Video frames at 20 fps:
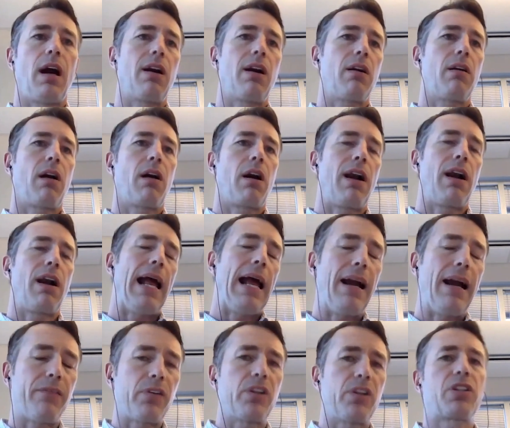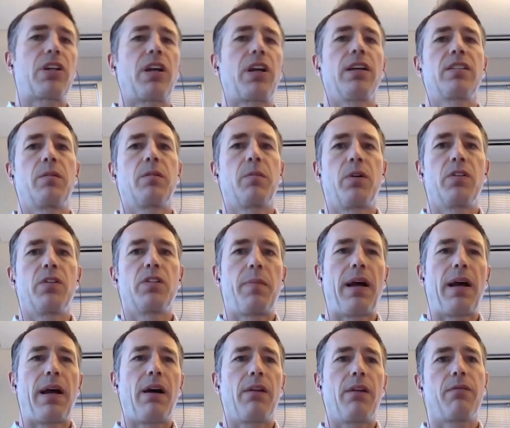our average customer is
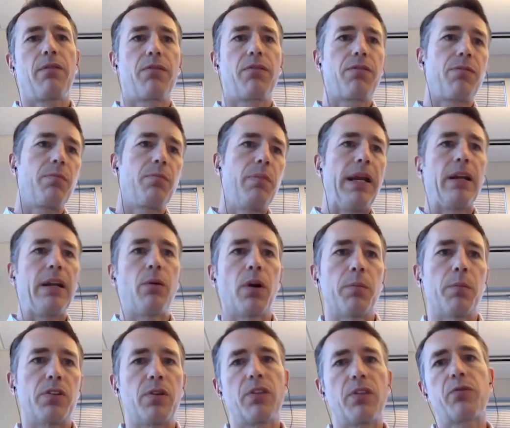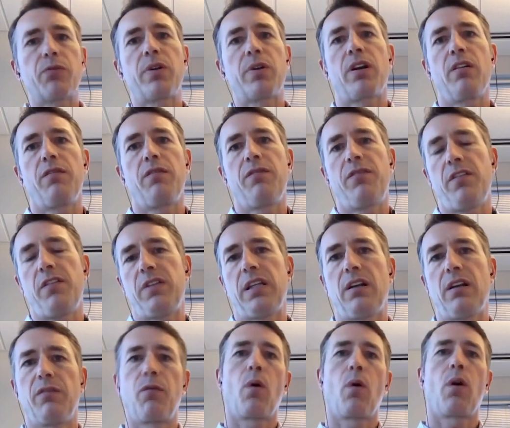about anywhere between 350
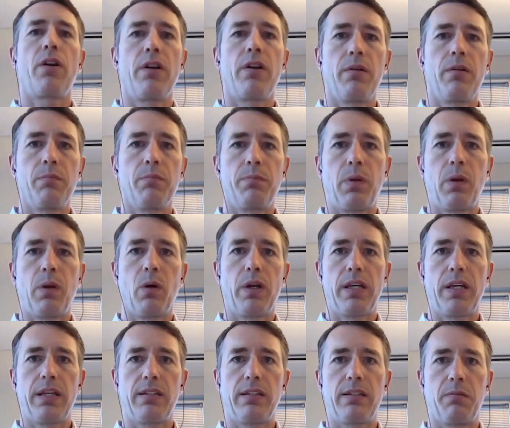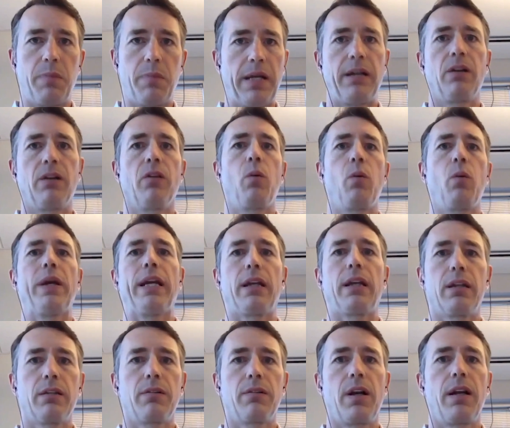to 400 employees, depending on the week,
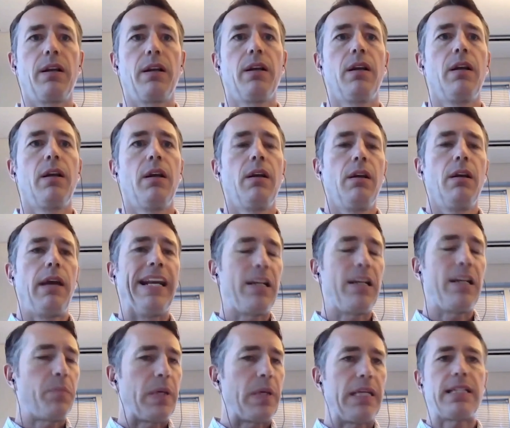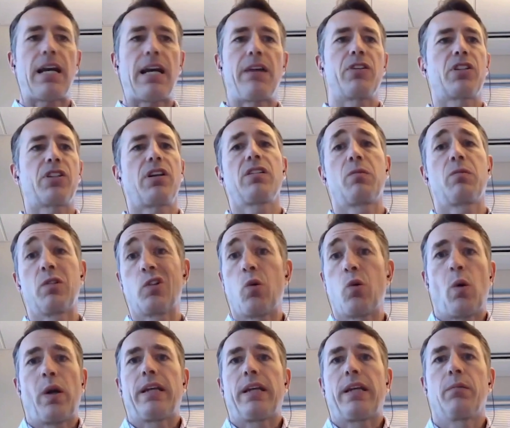right? ADP's average customer is
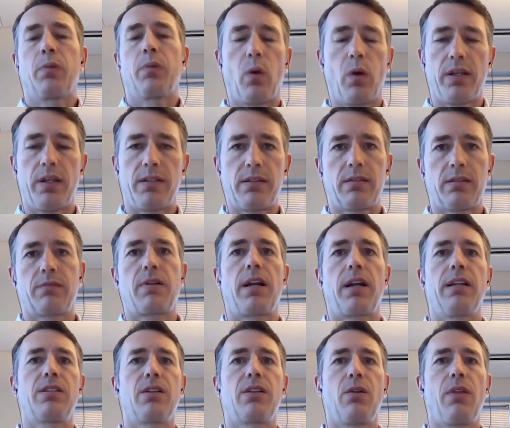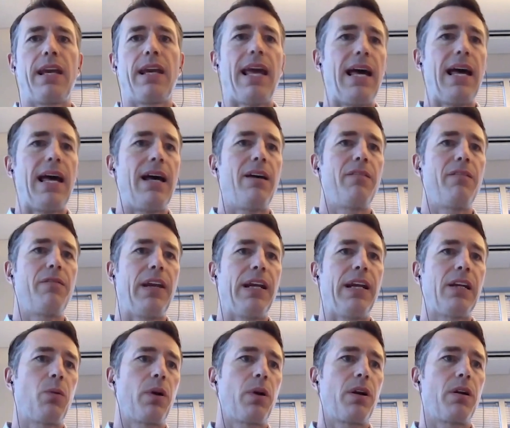20 employees, right? So they have
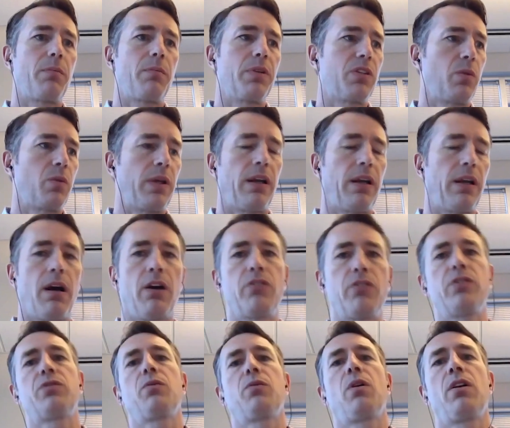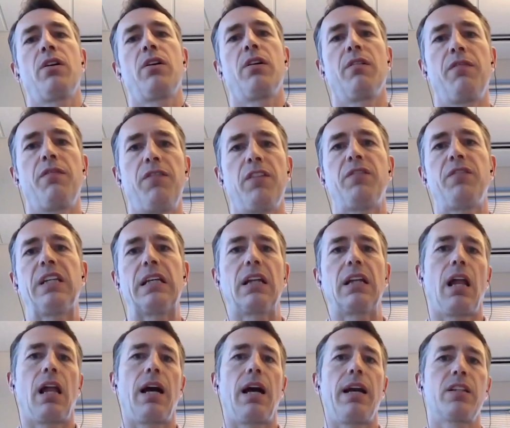anywhere between 100 to 150
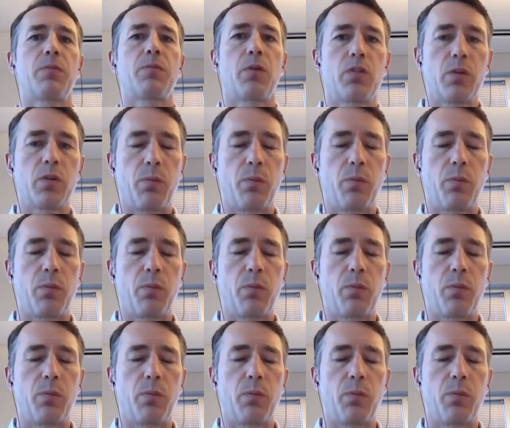clients per